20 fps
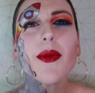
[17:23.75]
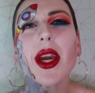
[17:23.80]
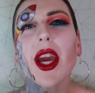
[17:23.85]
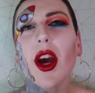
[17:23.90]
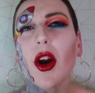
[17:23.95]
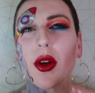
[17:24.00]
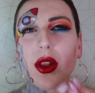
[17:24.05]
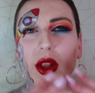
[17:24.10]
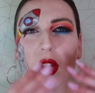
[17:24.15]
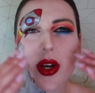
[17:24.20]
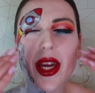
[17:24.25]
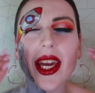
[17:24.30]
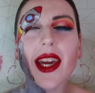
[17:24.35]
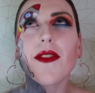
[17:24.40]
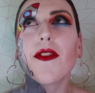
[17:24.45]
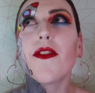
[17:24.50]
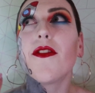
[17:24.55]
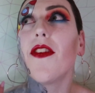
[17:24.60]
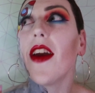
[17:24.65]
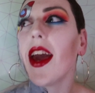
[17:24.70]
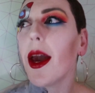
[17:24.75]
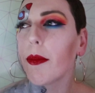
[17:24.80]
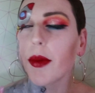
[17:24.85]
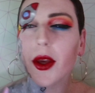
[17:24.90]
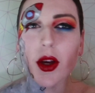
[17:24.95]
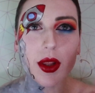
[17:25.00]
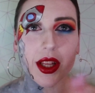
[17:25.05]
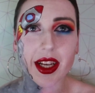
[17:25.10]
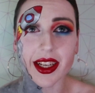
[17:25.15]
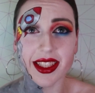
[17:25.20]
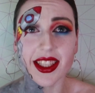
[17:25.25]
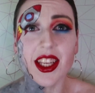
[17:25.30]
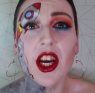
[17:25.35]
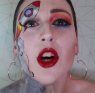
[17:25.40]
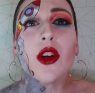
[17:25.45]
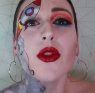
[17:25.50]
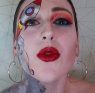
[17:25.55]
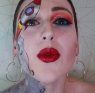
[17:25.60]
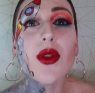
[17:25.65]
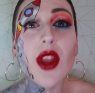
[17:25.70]
We are looking fabulous.
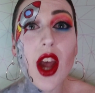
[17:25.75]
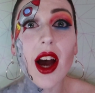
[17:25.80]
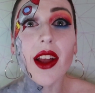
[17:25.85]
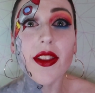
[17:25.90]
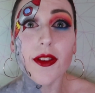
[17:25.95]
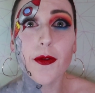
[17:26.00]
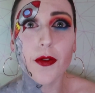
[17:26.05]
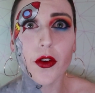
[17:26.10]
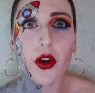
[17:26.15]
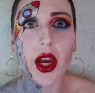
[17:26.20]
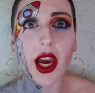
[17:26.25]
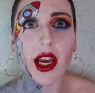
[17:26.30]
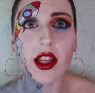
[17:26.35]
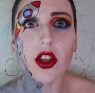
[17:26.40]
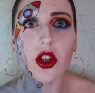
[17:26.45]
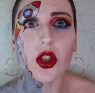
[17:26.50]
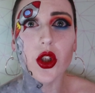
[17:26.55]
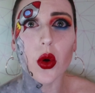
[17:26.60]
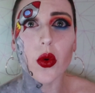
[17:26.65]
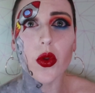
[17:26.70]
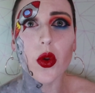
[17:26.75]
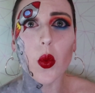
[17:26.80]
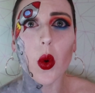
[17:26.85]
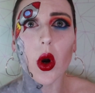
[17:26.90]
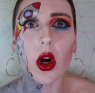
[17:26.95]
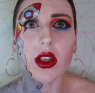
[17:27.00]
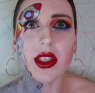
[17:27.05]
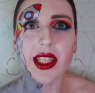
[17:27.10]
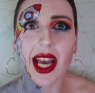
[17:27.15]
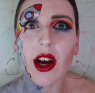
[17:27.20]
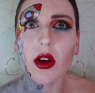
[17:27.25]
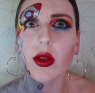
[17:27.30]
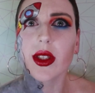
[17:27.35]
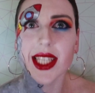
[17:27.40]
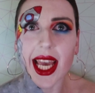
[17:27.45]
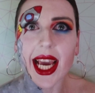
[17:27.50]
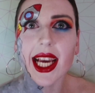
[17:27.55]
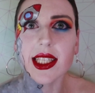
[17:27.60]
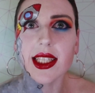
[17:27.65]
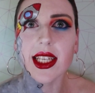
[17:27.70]
Do not forget to show the world how
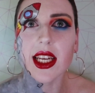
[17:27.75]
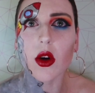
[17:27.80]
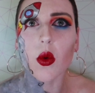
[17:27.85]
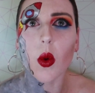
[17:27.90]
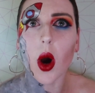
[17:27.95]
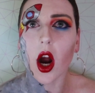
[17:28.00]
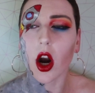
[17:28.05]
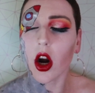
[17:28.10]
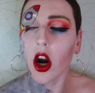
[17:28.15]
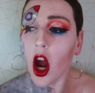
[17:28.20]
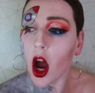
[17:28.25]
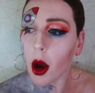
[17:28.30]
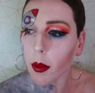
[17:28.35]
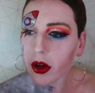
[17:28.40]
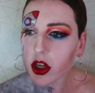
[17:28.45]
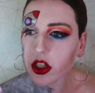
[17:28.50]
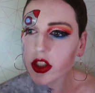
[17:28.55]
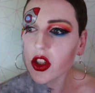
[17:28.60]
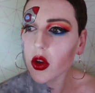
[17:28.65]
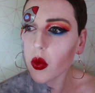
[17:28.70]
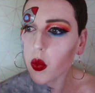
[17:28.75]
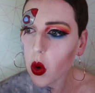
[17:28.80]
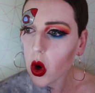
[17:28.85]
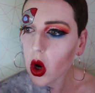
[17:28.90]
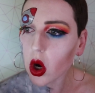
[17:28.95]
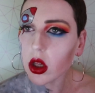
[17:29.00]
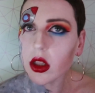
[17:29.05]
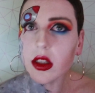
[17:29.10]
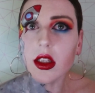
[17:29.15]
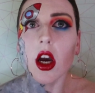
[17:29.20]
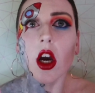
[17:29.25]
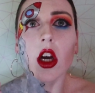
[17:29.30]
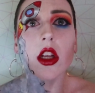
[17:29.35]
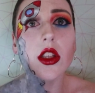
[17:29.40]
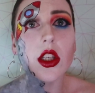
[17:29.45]
sexy you are because the world